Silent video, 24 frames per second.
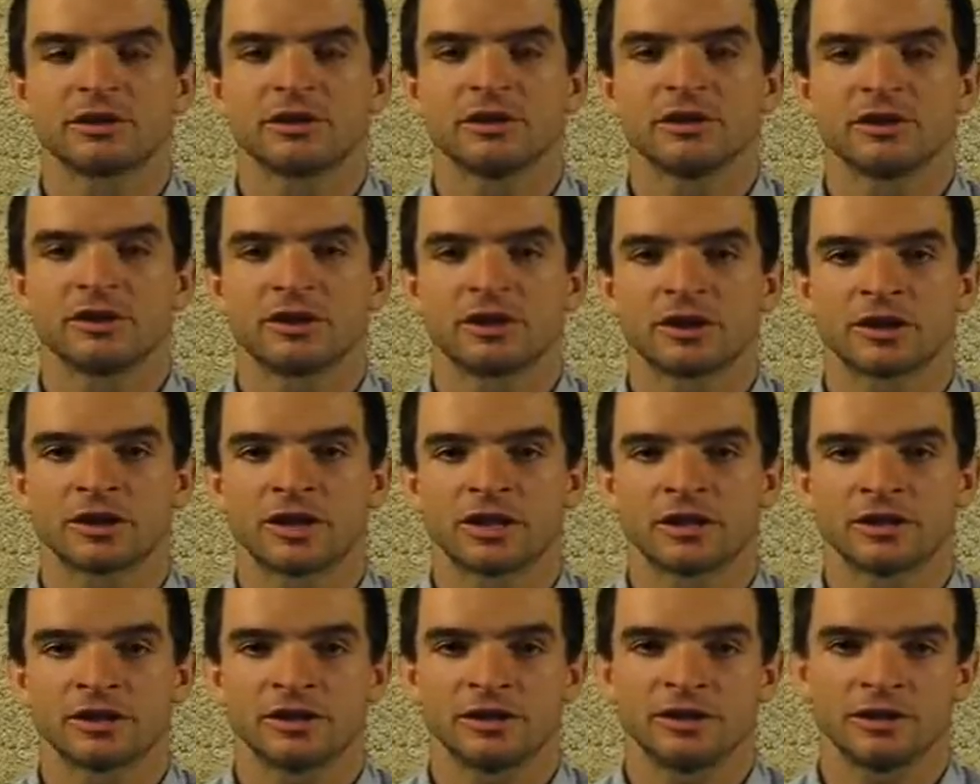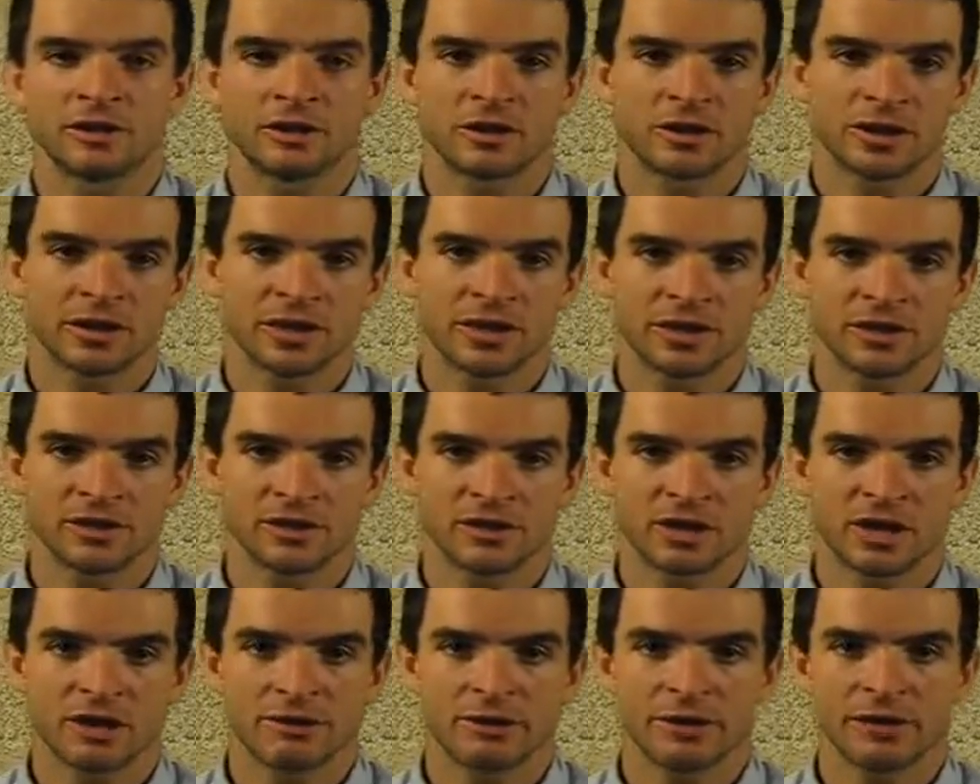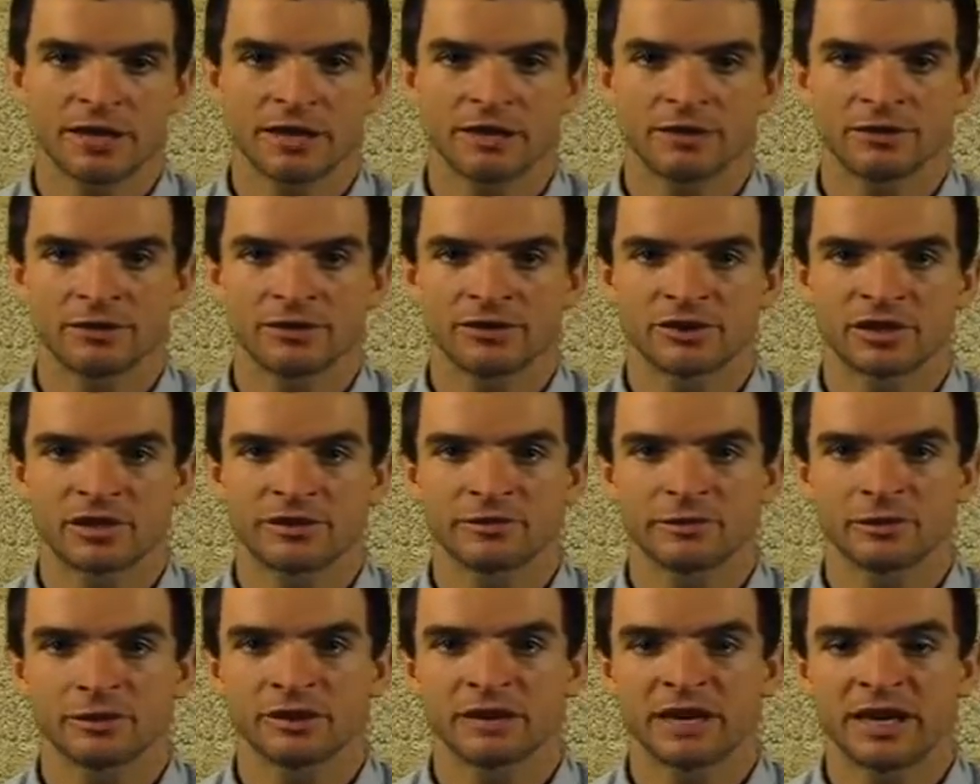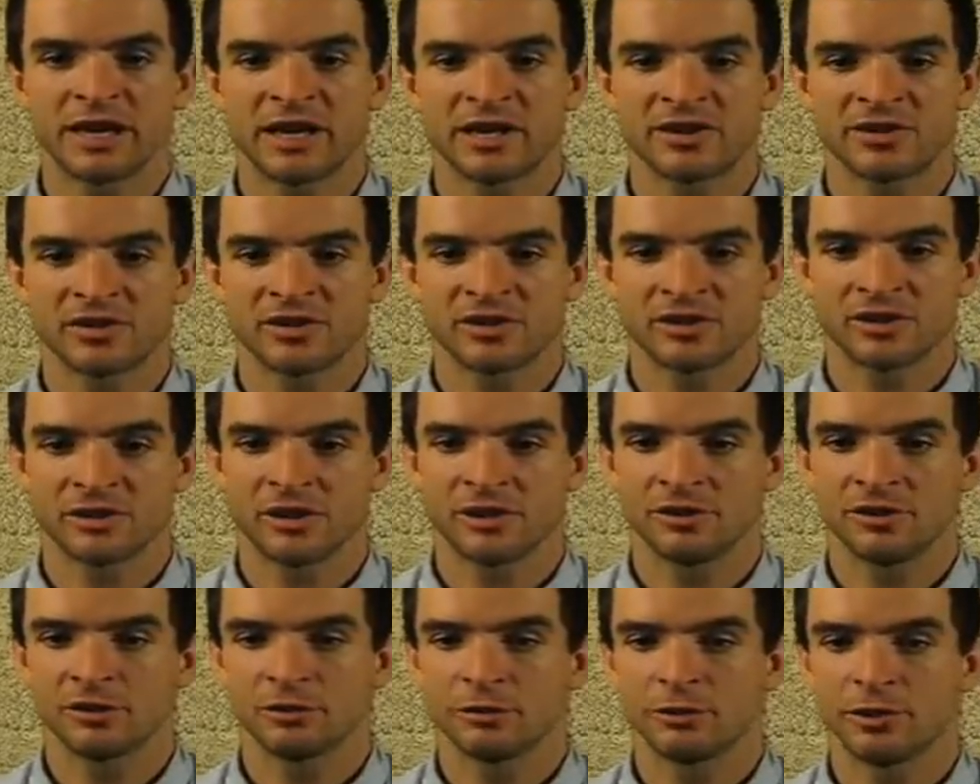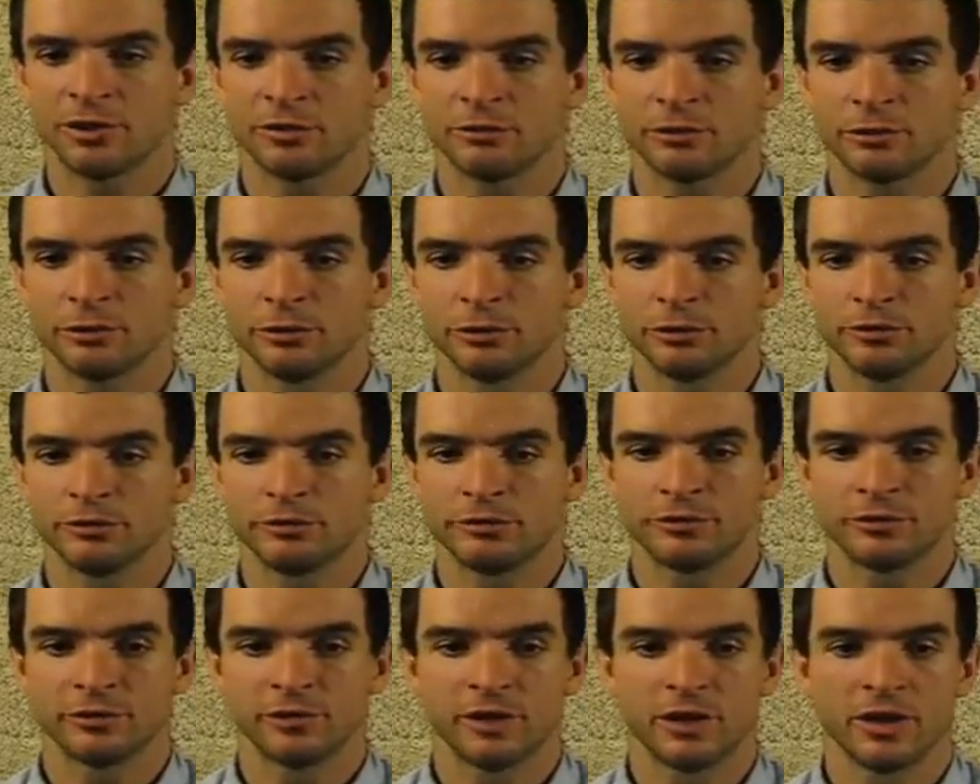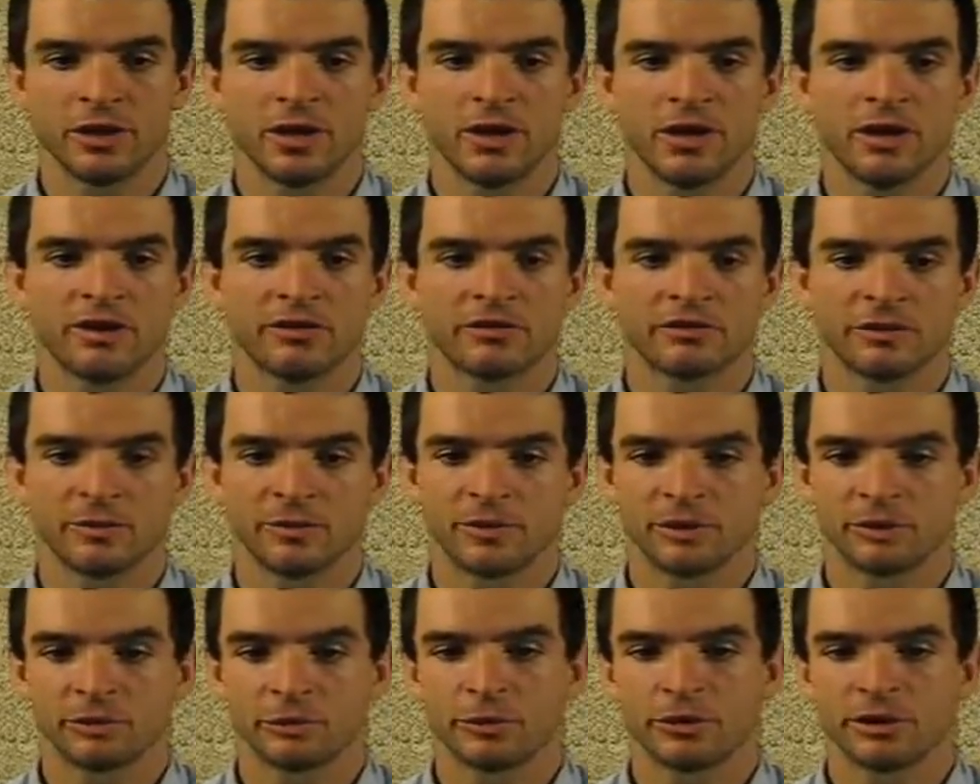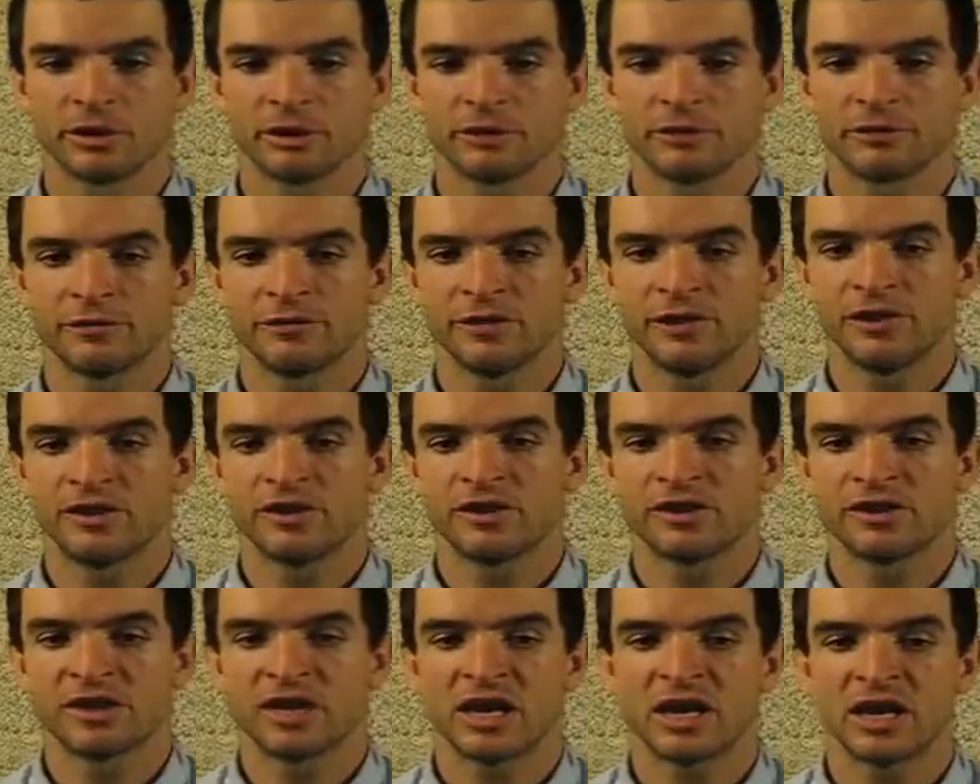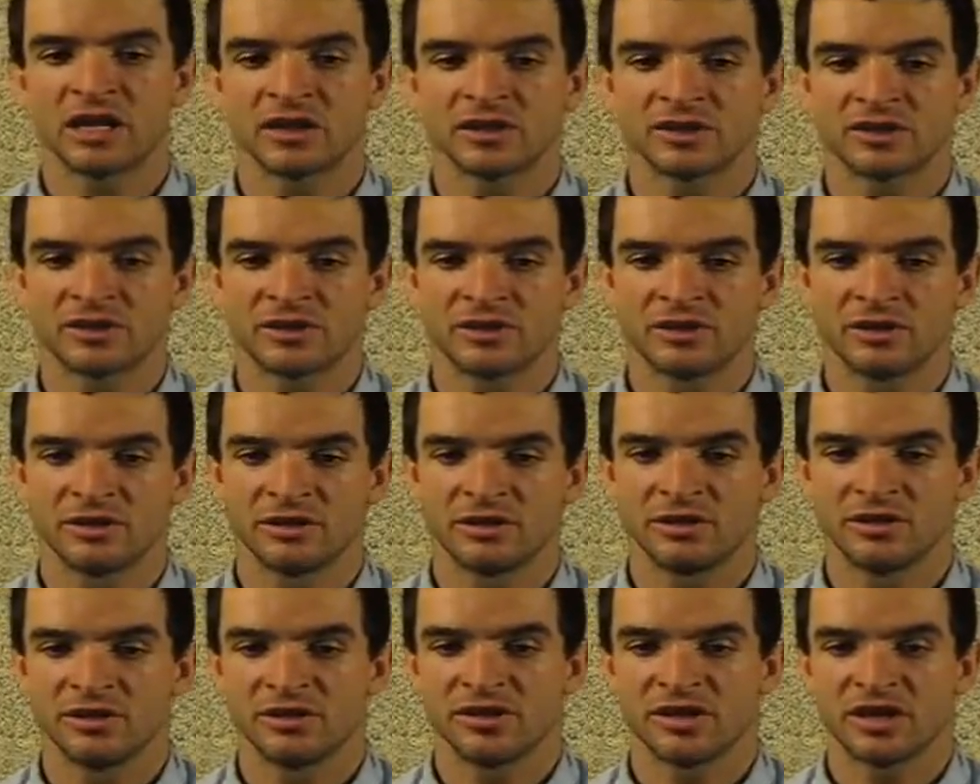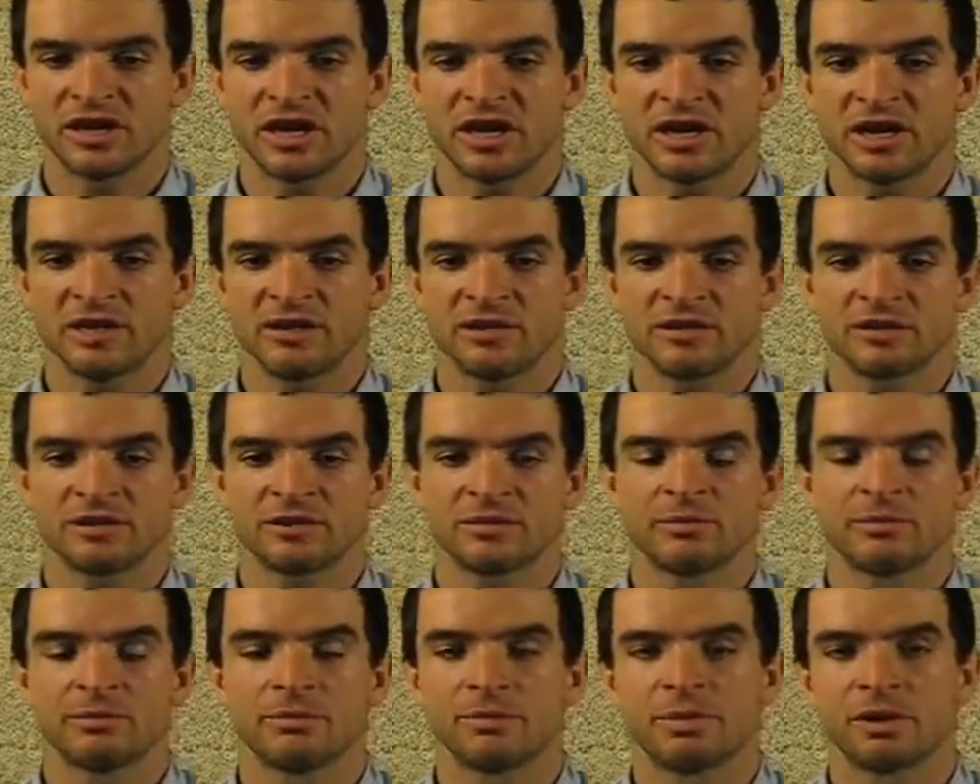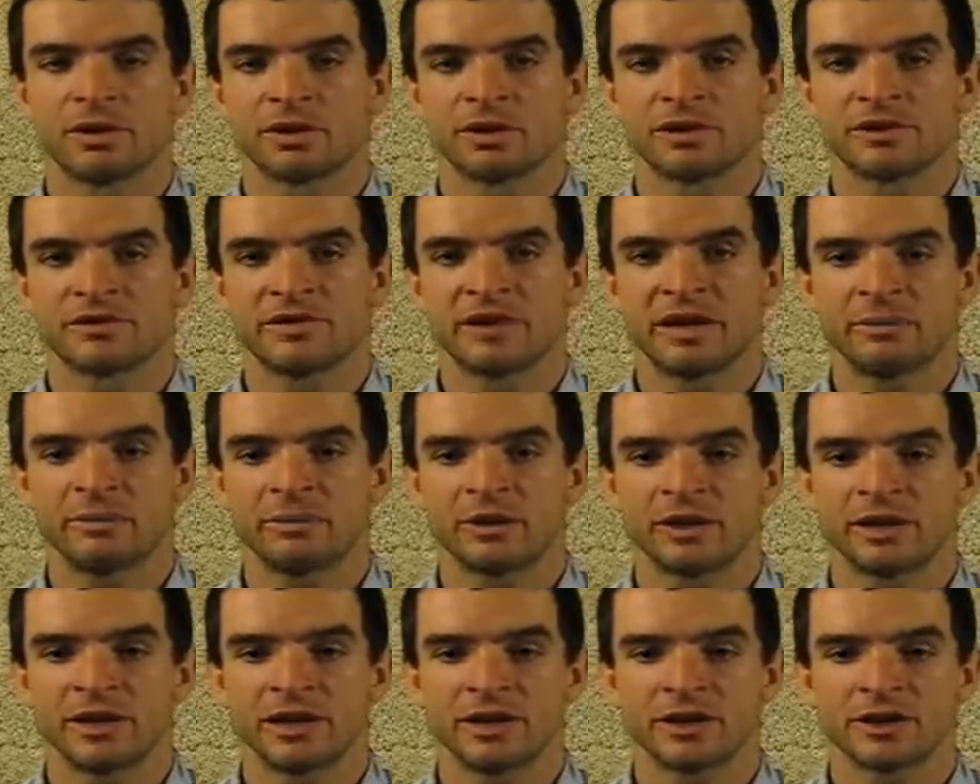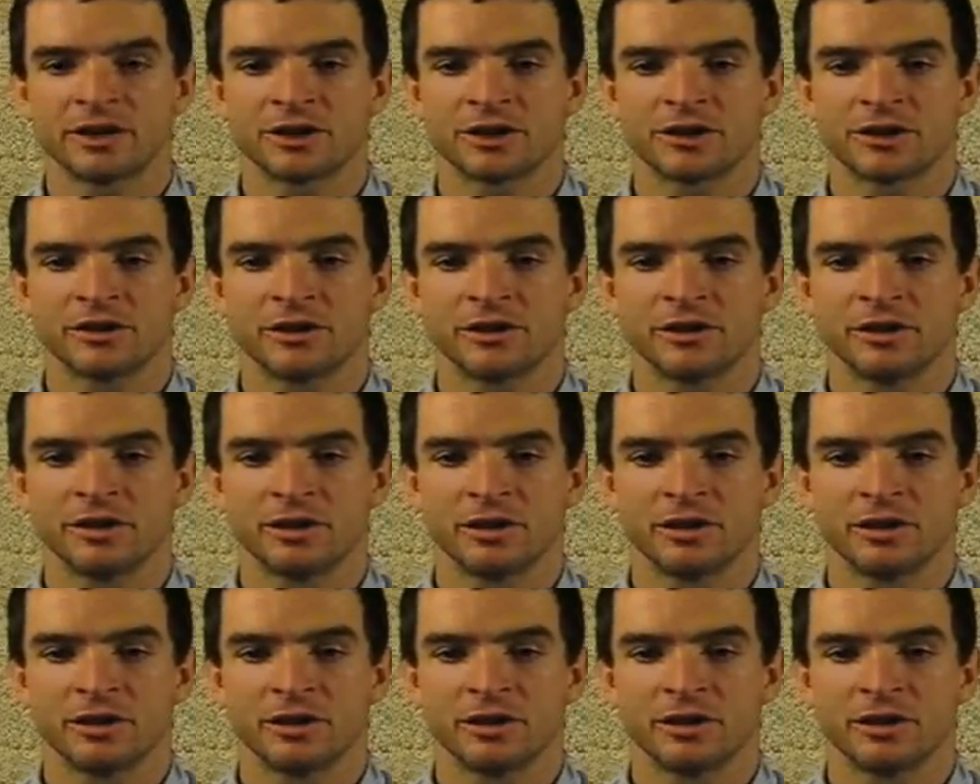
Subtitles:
in our case carrying out several tasks under one roof, from the growing of feedstocks, designs, parts fabrication,